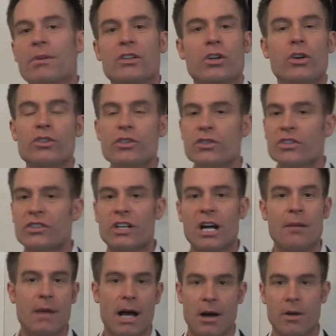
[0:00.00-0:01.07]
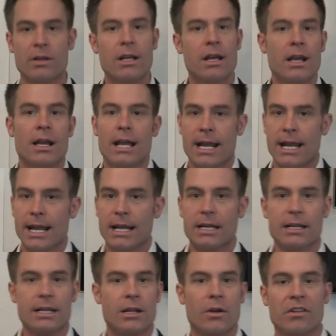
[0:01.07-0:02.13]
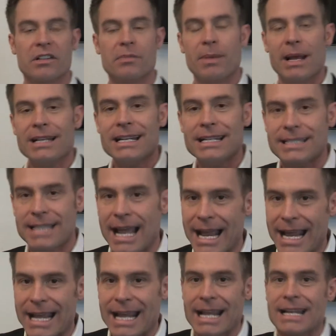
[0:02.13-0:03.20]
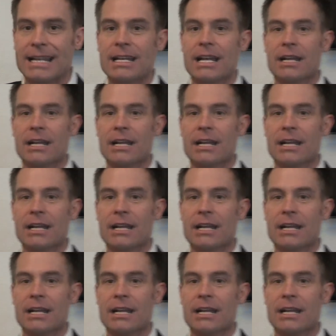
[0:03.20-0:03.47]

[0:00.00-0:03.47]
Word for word: But could you just come out and you know spend a day and,